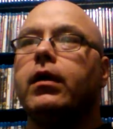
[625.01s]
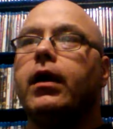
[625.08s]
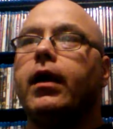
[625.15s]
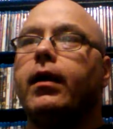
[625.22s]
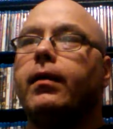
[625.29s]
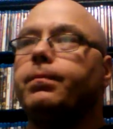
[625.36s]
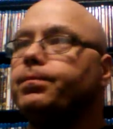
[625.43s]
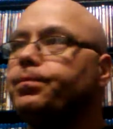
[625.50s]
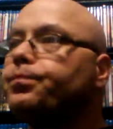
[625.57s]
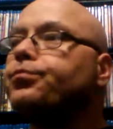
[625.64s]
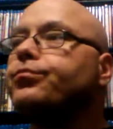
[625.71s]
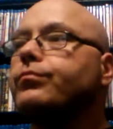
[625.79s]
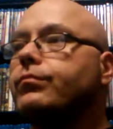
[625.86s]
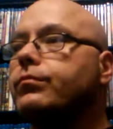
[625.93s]
um,
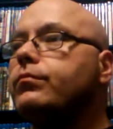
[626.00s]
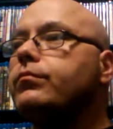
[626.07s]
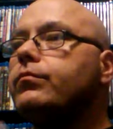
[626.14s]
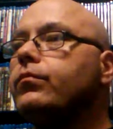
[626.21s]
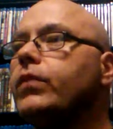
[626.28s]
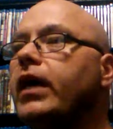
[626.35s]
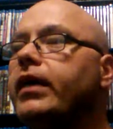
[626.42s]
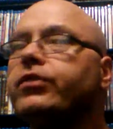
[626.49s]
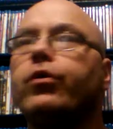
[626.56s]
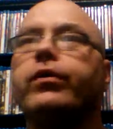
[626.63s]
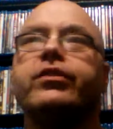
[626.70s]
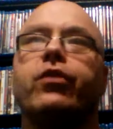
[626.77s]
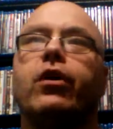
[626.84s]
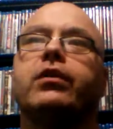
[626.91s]
it's
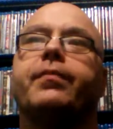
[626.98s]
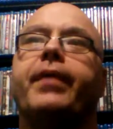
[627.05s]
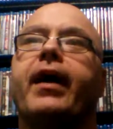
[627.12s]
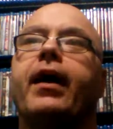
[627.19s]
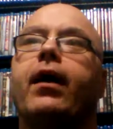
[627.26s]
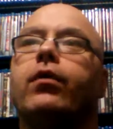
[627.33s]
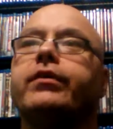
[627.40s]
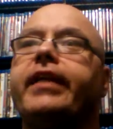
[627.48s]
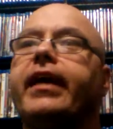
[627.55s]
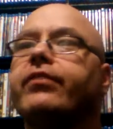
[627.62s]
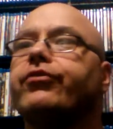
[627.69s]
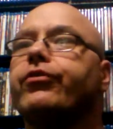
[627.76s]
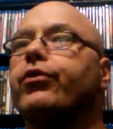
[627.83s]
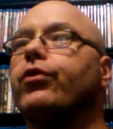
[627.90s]
always talked about how
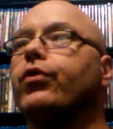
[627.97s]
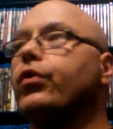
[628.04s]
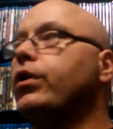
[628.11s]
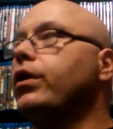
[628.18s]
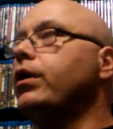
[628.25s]
Dexter